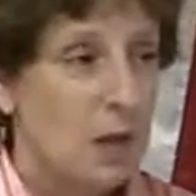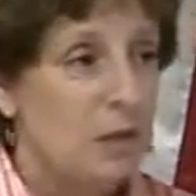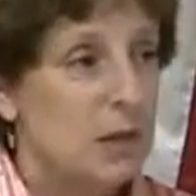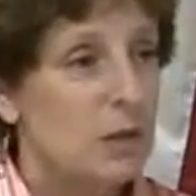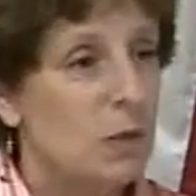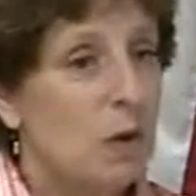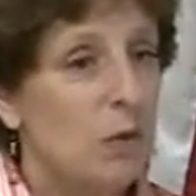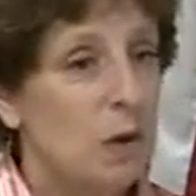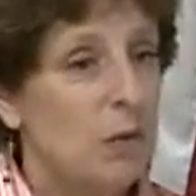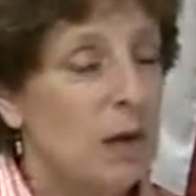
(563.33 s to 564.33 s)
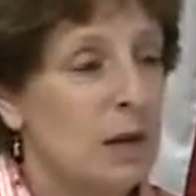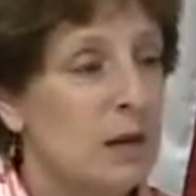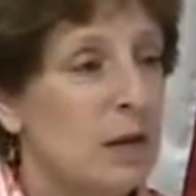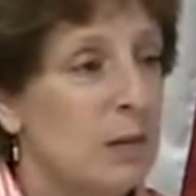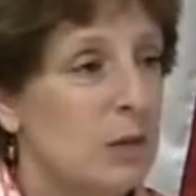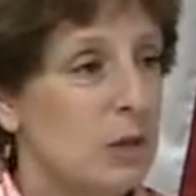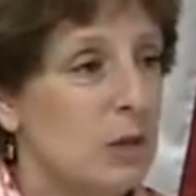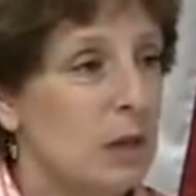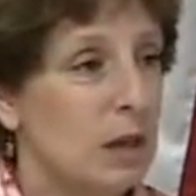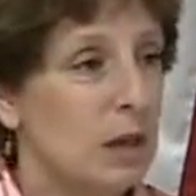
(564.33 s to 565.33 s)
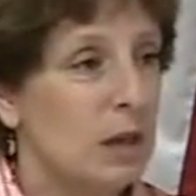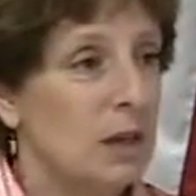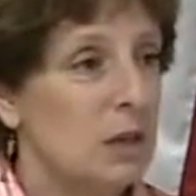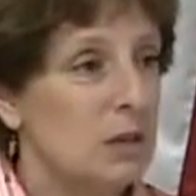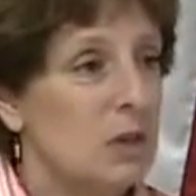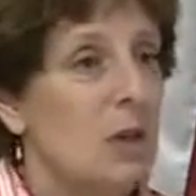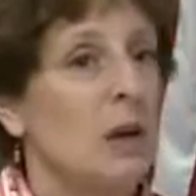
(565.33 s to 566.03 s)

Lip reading: Because what we ended up doing is